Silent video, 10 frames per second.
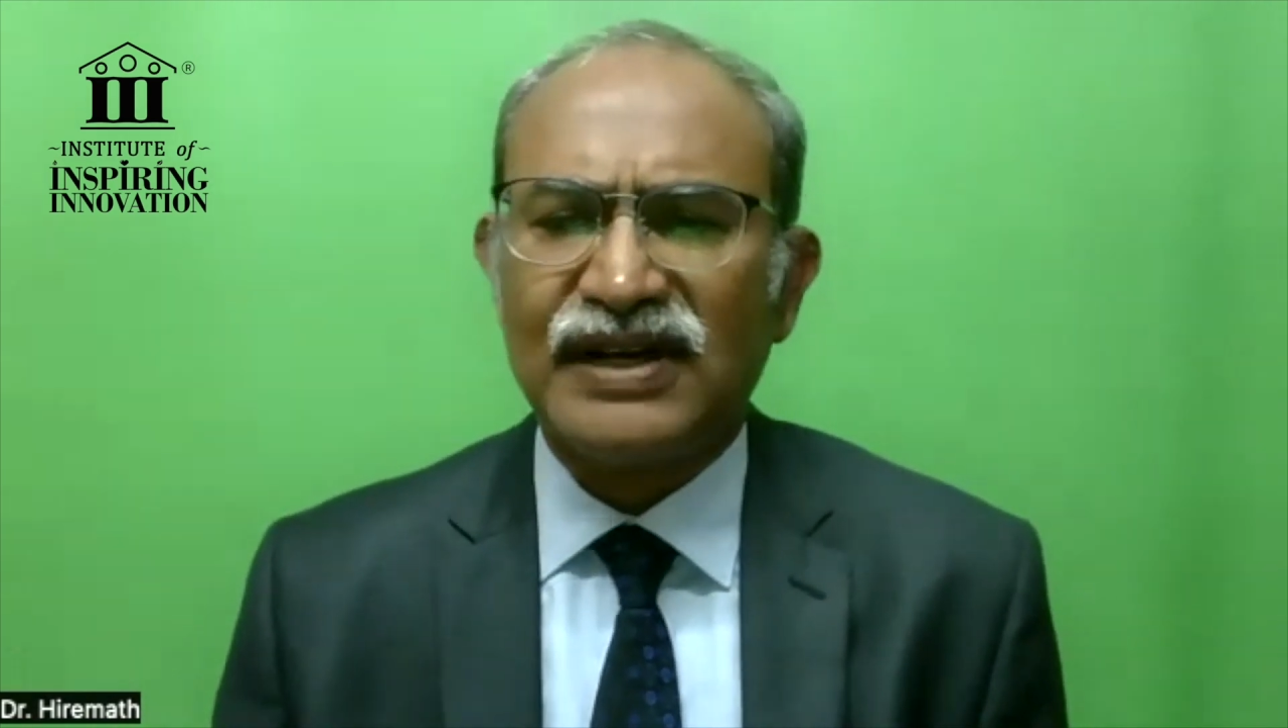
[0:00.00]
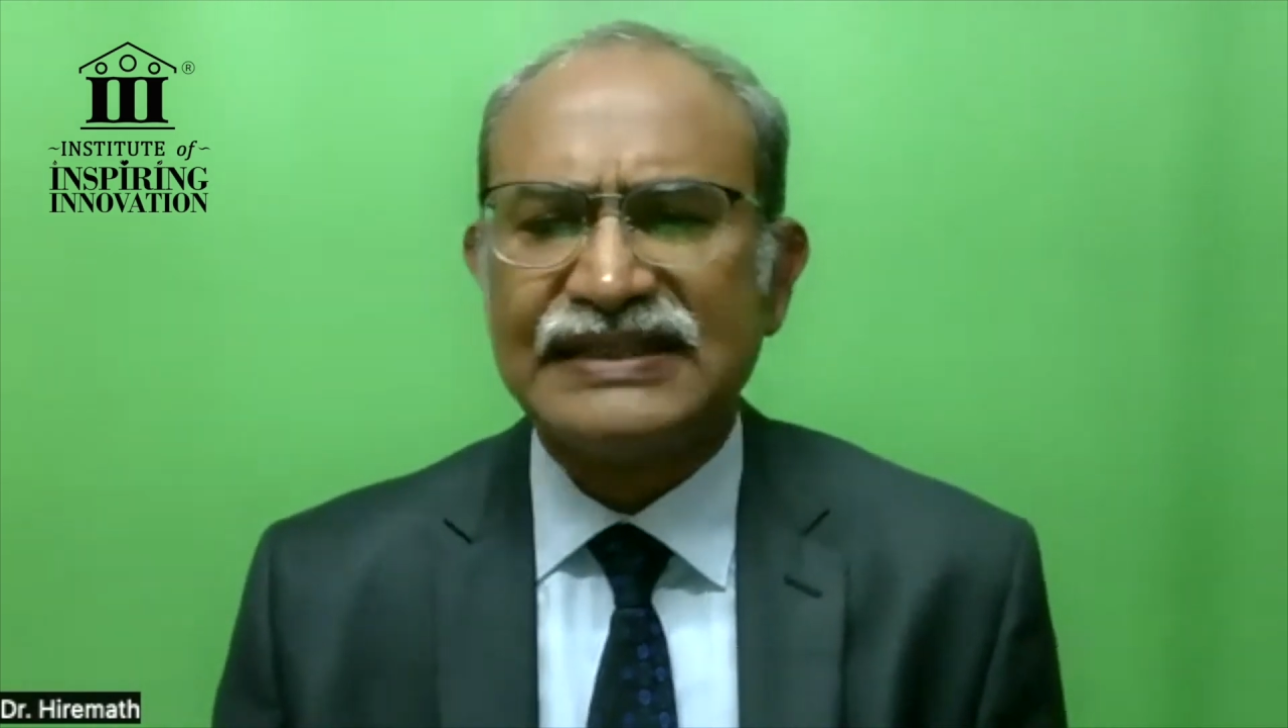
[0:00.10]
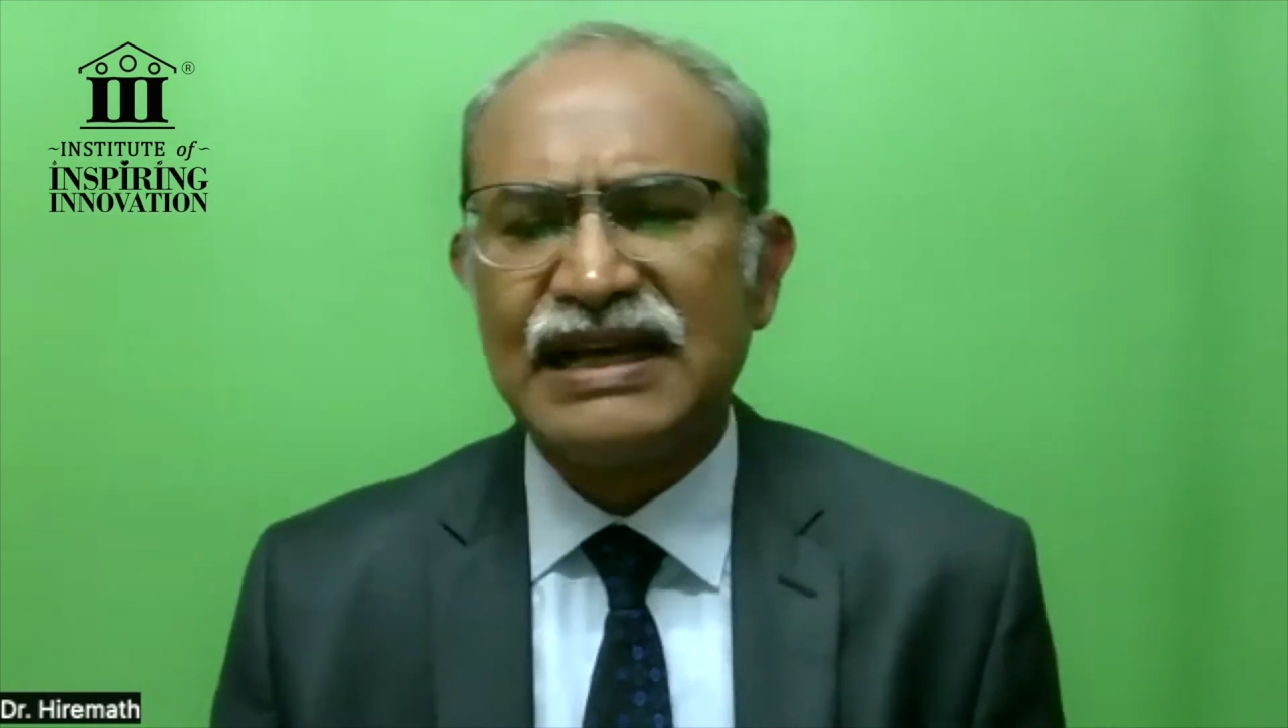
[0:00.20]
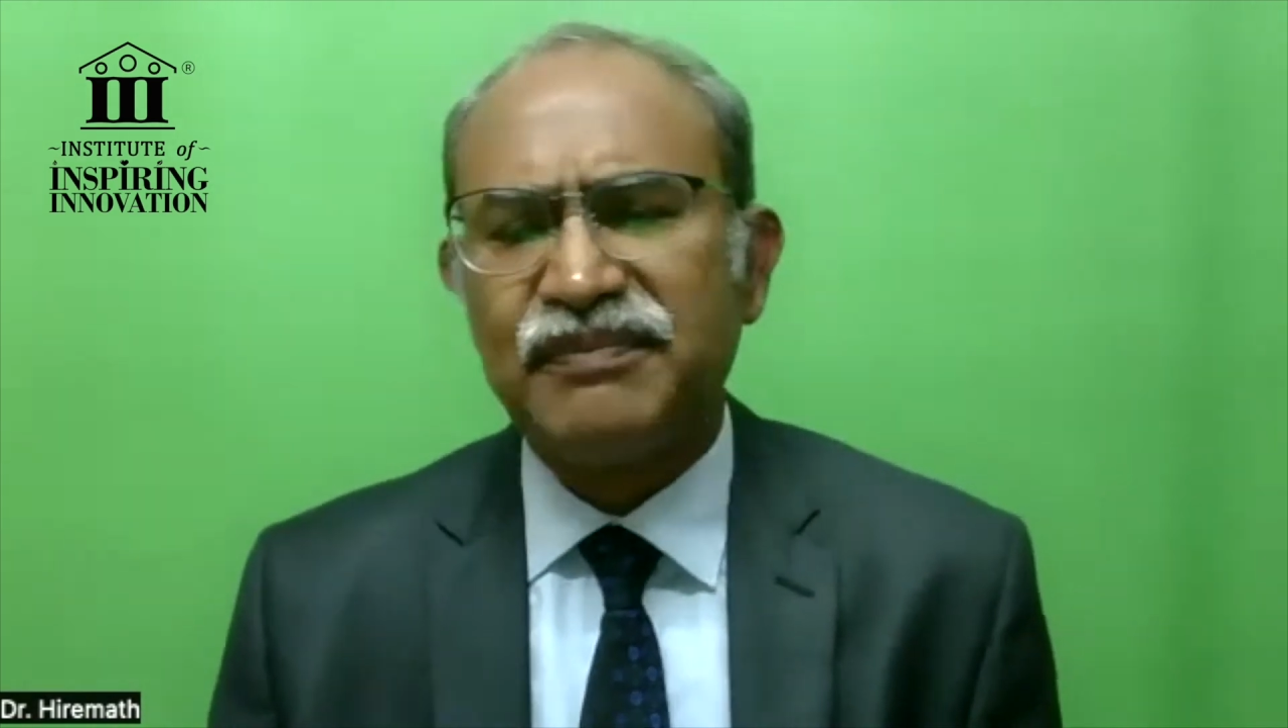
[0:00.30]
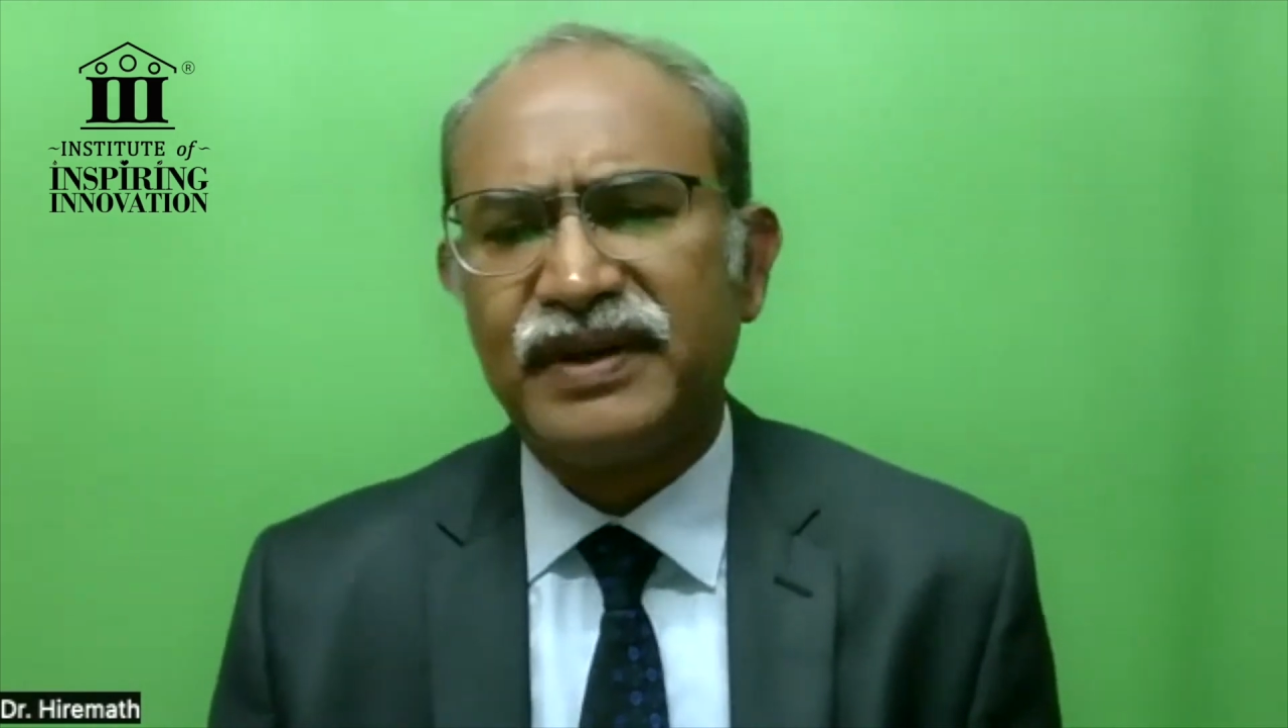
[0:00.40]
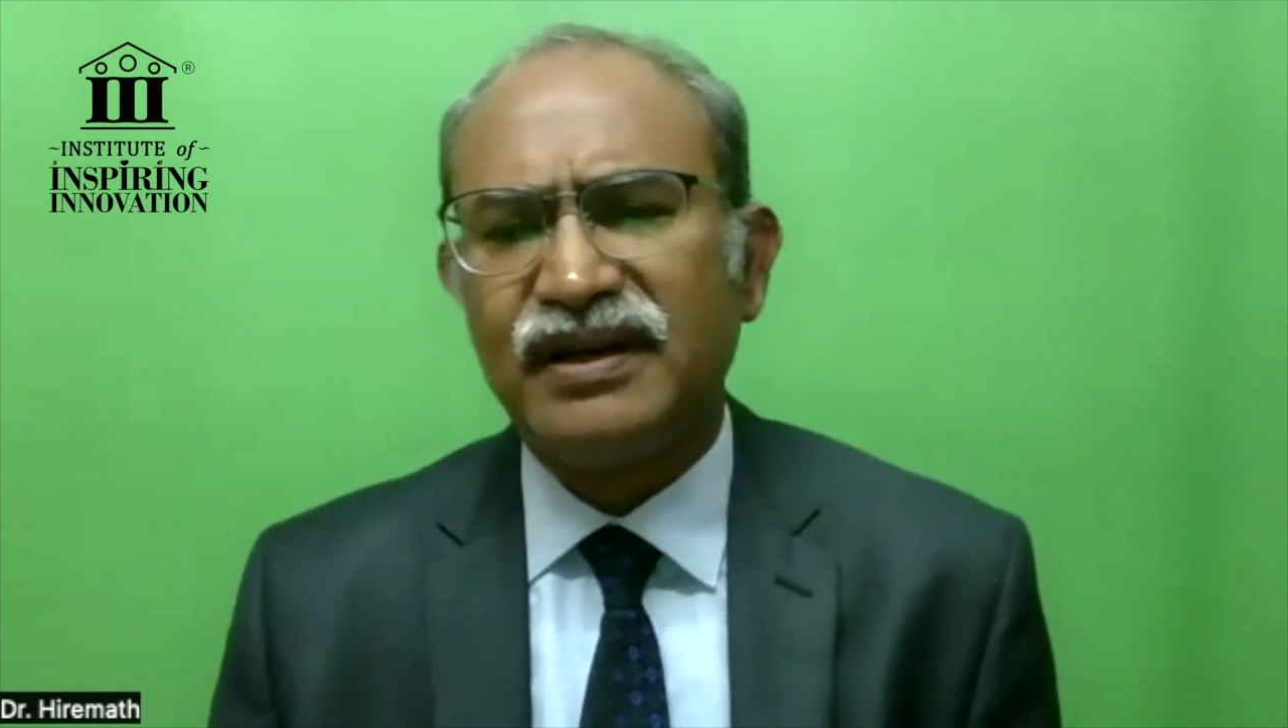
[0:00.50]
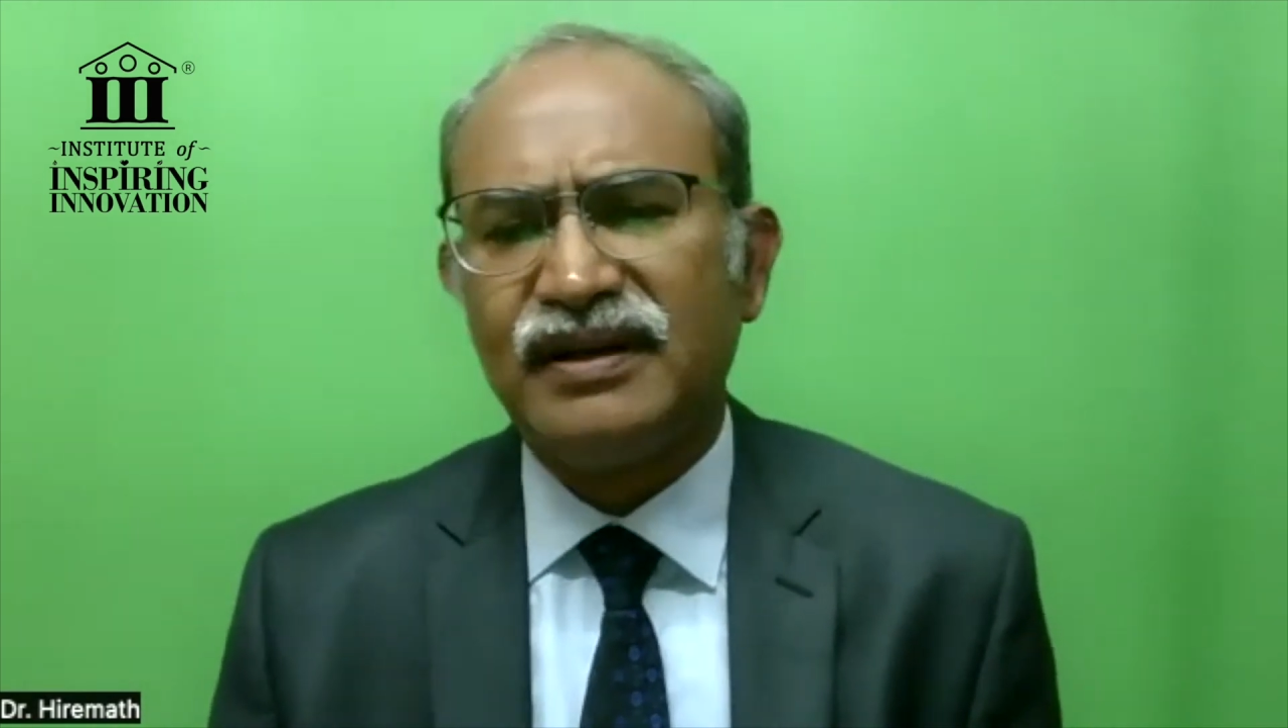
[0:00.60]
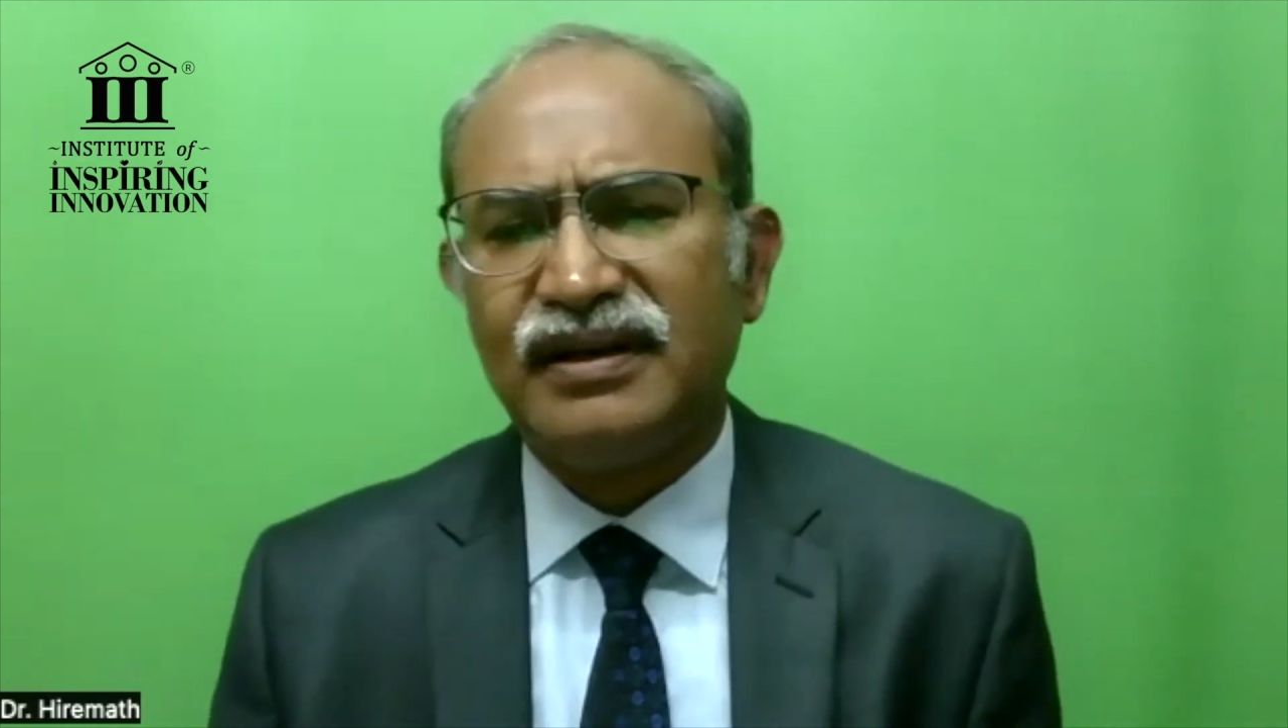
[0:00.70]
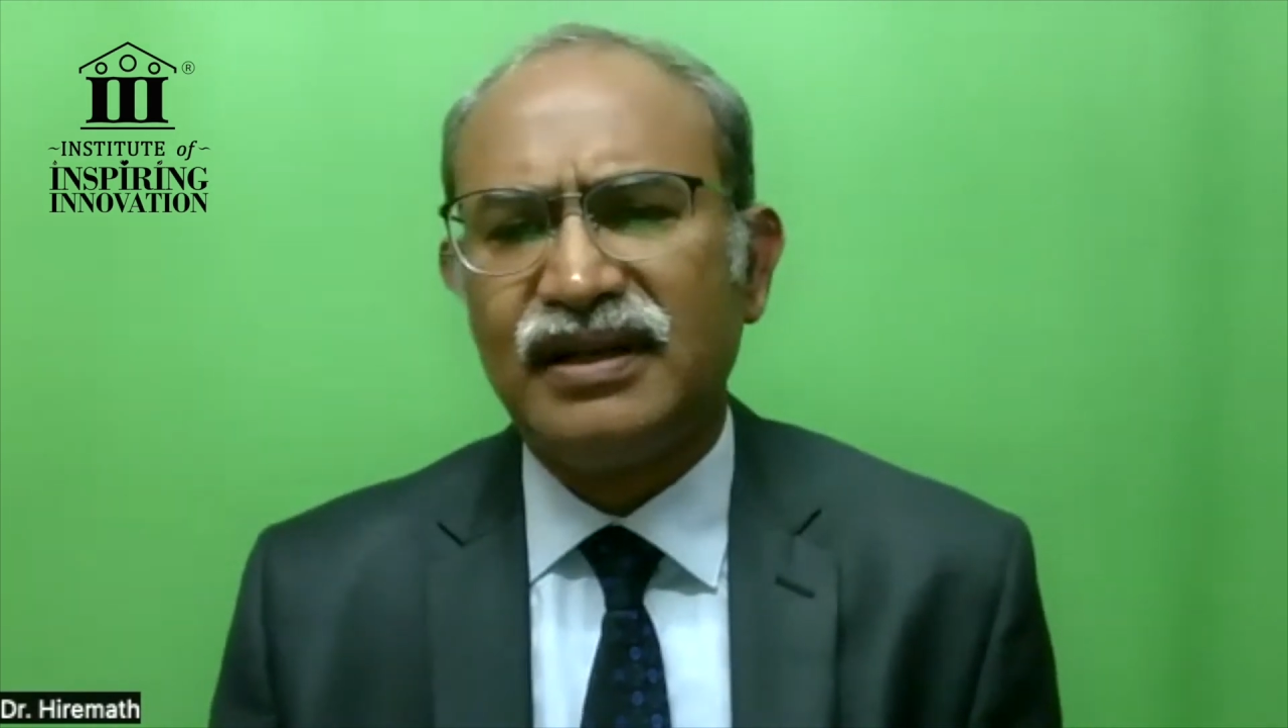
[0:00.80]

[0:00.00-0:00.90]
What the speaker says: example,